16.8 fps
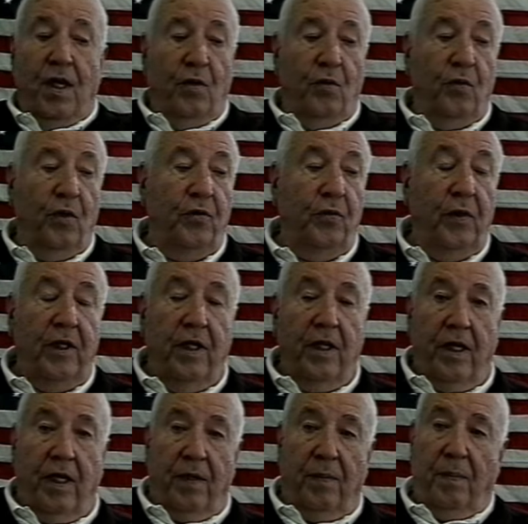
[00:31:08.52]
which we
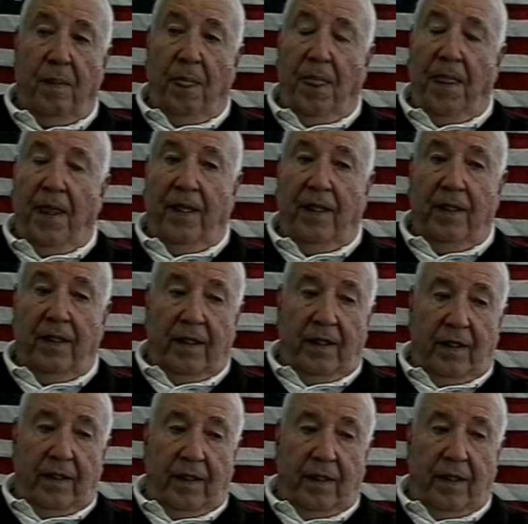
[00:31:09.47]
did.
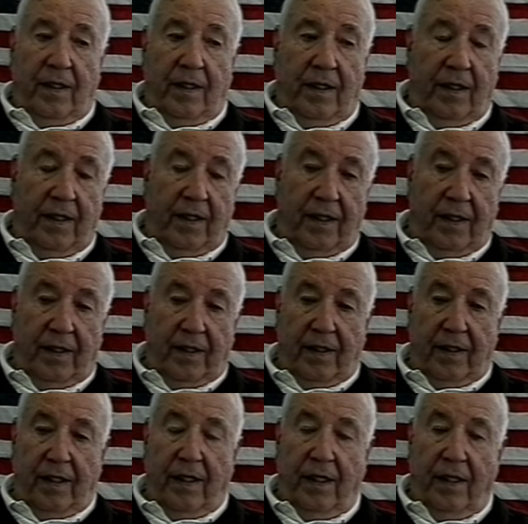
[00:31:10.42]
Uh,
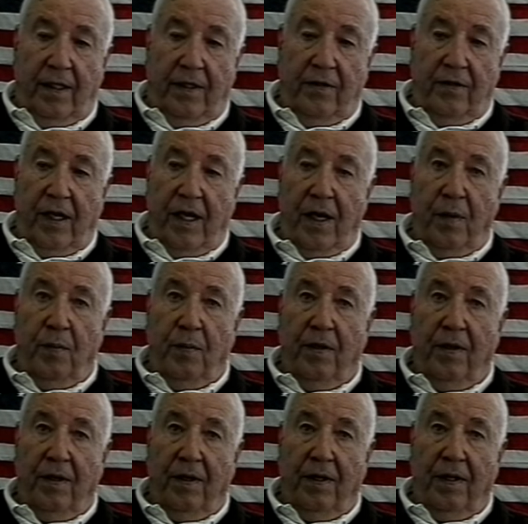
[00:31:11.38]
and his
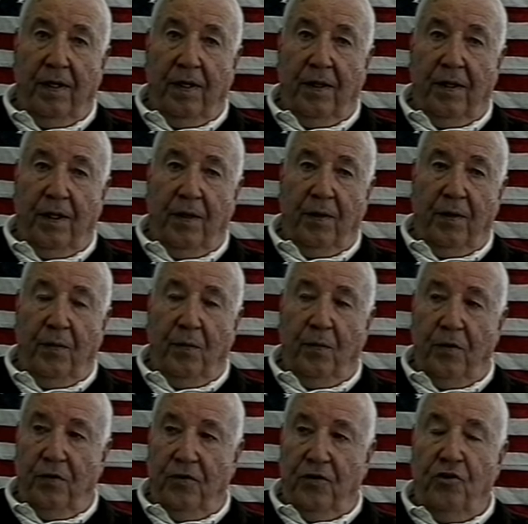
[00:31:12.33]
name
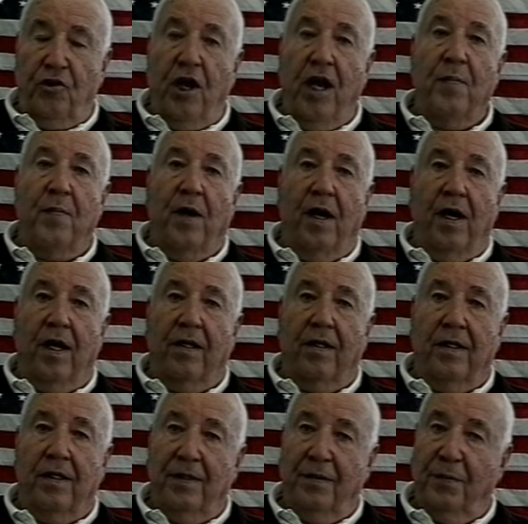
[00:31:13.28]
was Jay
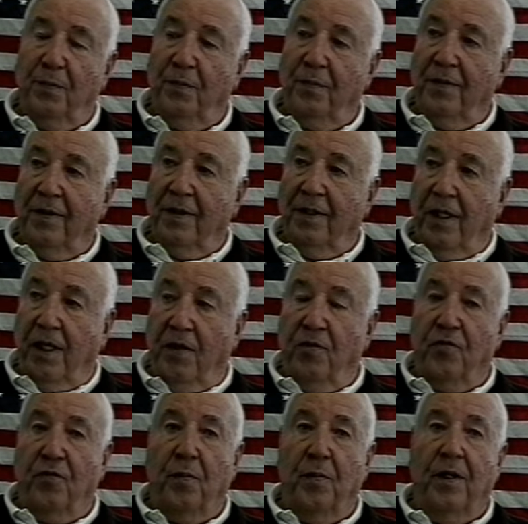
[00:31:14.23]
Markle. He
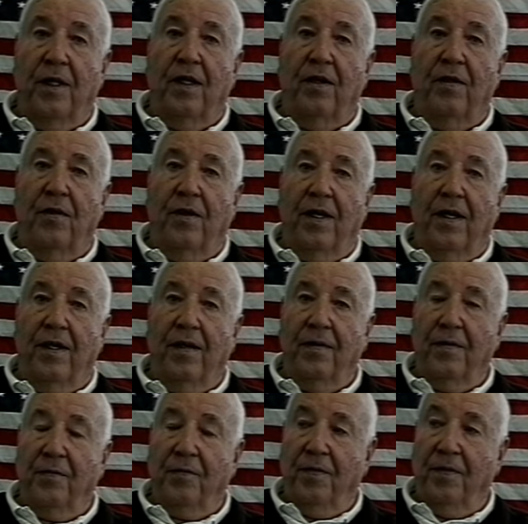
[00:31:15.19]
was from Illinois.
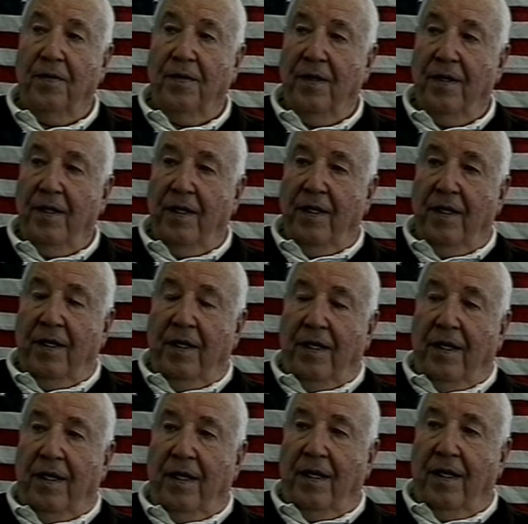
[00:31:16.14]

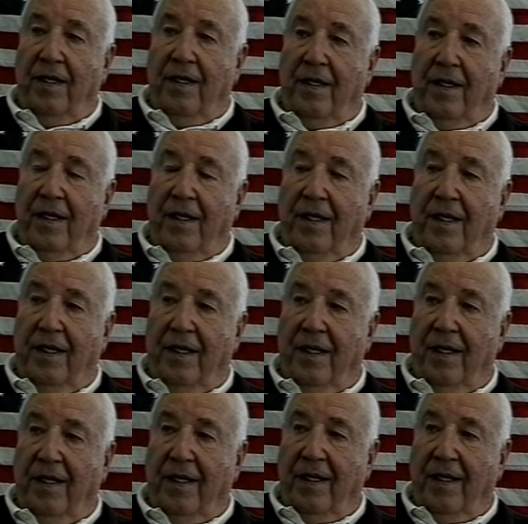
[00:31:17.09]
And uh,